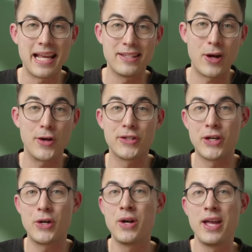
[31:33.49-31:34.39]
is
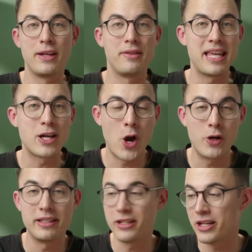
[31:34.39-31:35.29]
also the
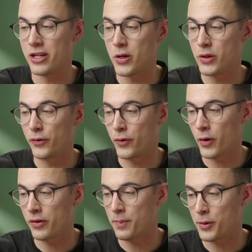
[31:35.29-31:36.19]
code that you can use
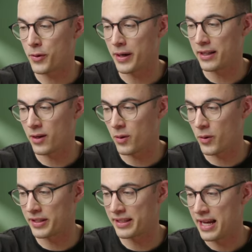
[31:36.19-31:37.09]
for the Procreate
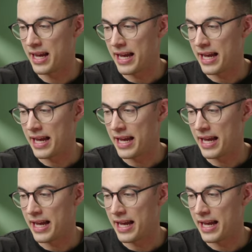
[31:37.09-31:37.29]
course.